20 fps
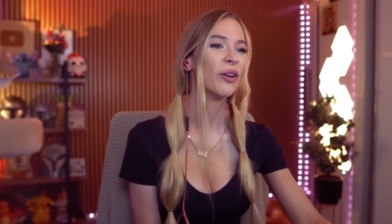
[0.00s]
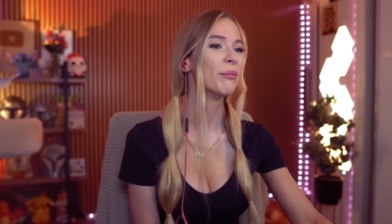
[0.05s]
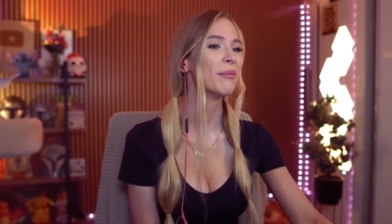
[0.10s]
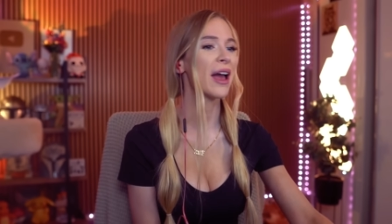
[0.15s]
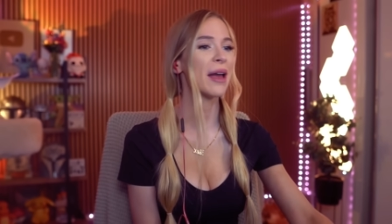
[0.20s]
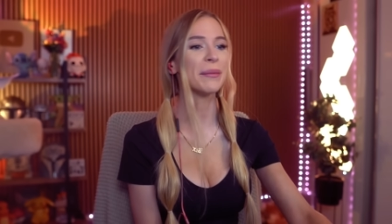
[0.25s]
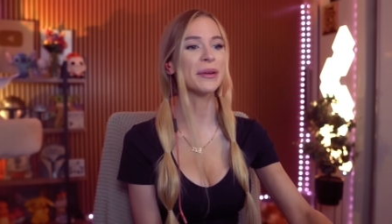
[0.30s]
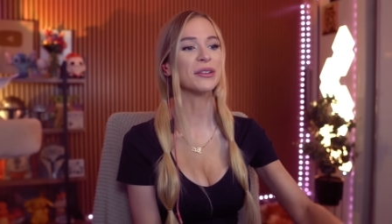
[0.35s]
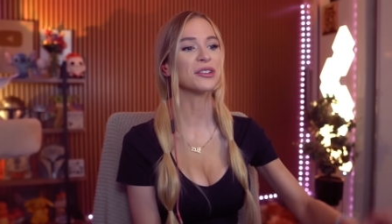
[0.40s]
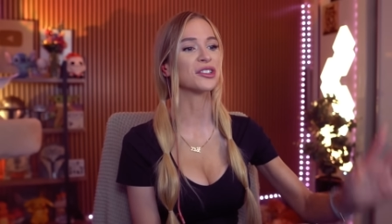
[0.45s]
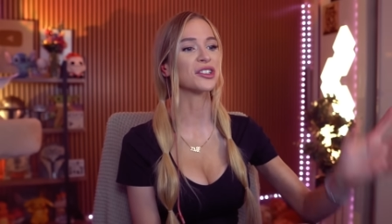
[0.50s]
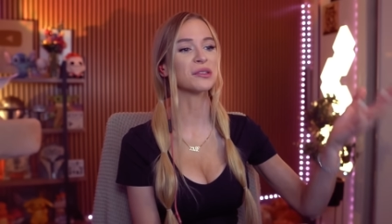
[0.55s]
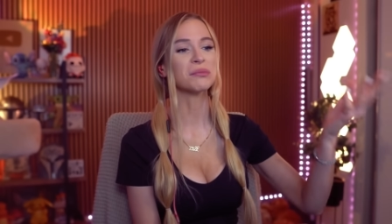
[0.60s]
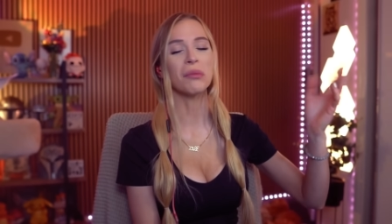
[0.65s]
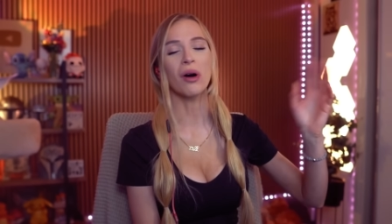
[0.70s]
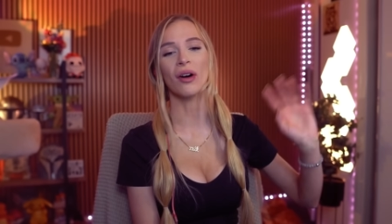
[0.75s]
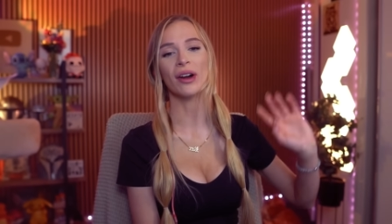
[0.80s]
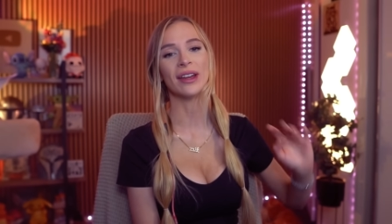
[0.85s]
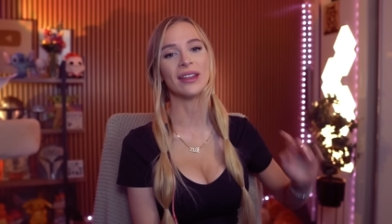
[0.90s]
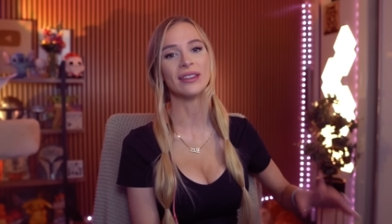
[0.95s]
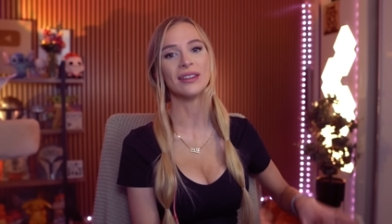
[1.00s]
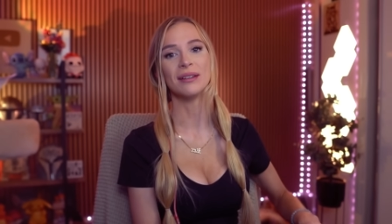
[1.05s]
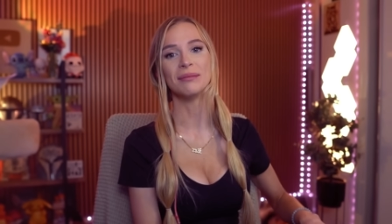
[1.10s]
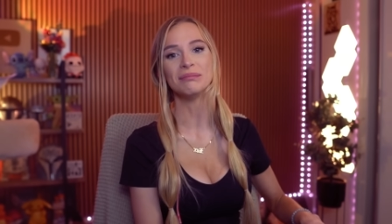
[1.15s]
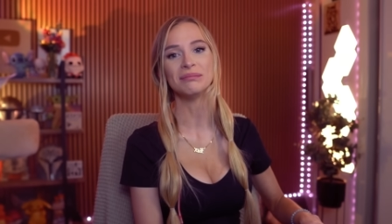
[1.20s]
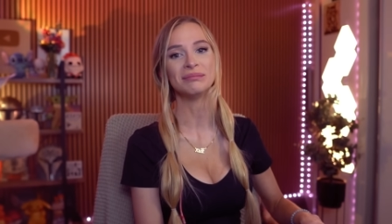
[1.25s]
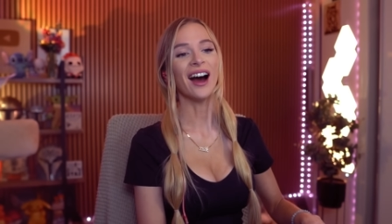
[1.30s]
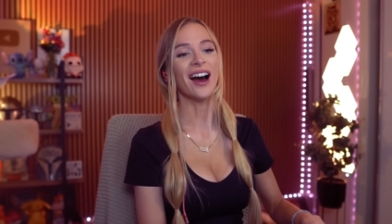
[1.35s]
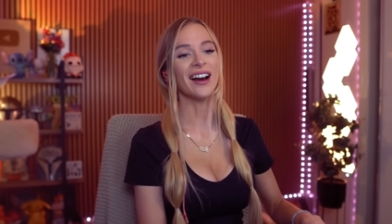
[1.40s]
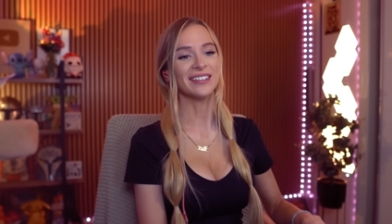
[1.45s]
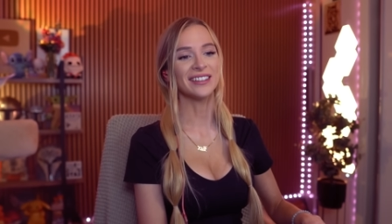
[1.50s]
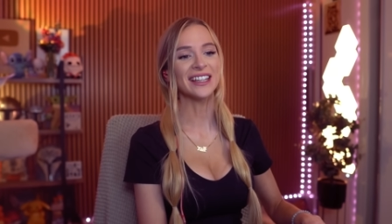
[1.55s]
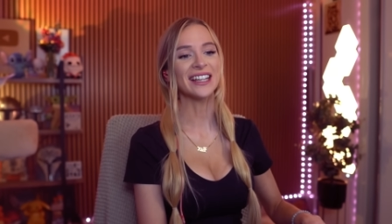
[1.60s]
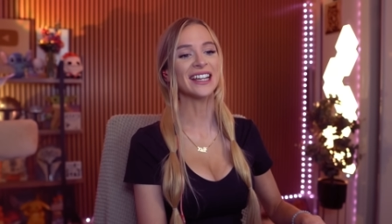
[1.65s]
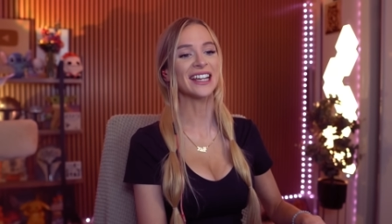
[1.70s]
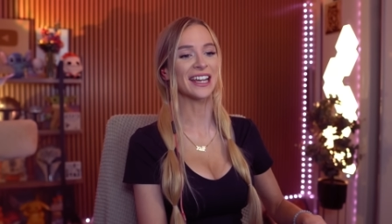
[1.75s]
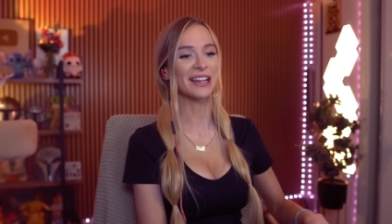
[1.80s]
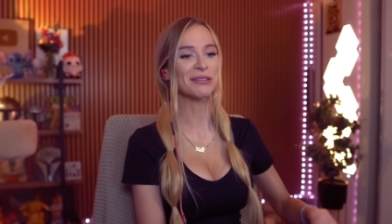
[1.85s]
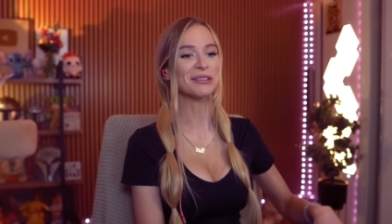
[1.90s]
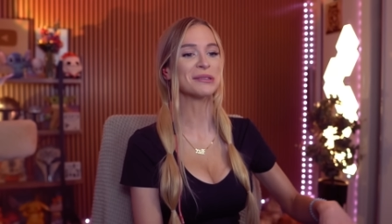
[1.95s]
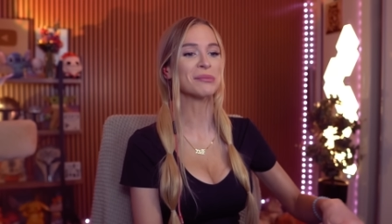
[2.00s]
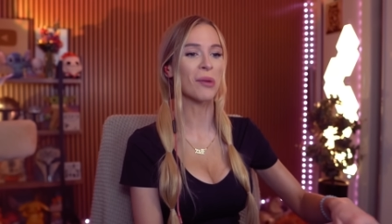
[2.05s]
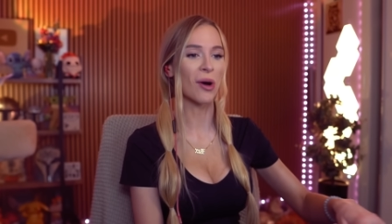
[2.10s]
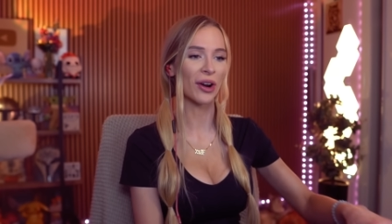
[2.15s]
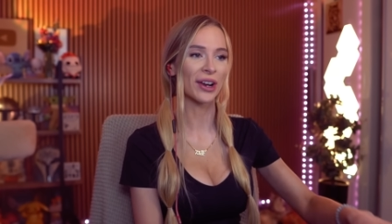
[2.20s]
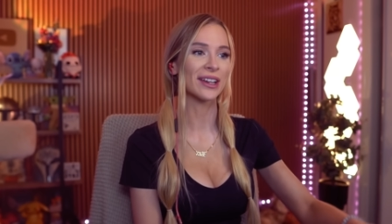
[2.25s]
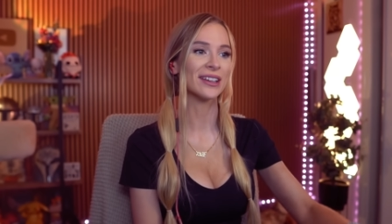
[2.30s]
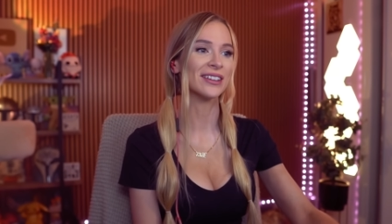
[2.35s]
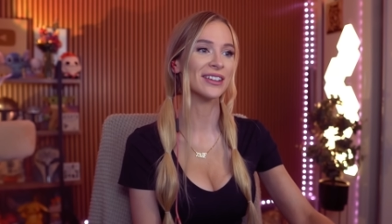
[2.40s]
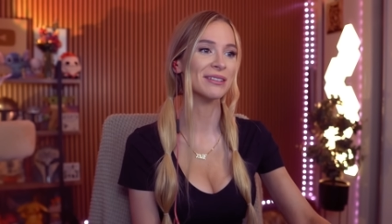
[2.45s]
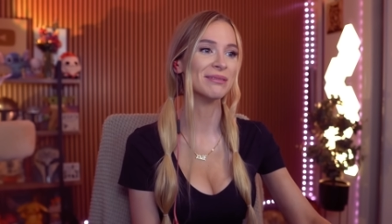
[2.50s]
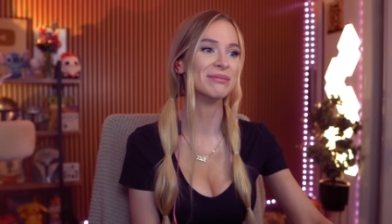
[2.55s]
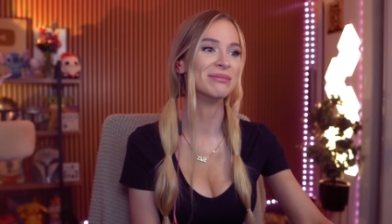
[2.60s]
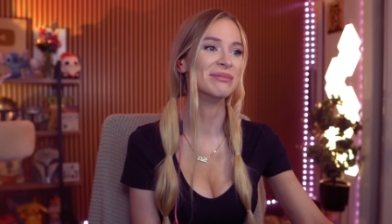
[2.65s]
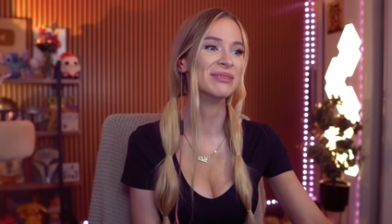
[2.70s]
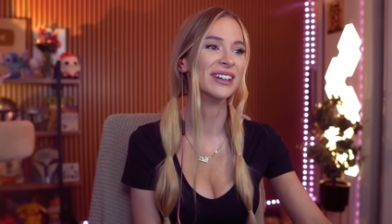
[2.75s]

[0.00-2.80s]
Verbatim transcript: maybe it was just mocking them. I think he was mocking them.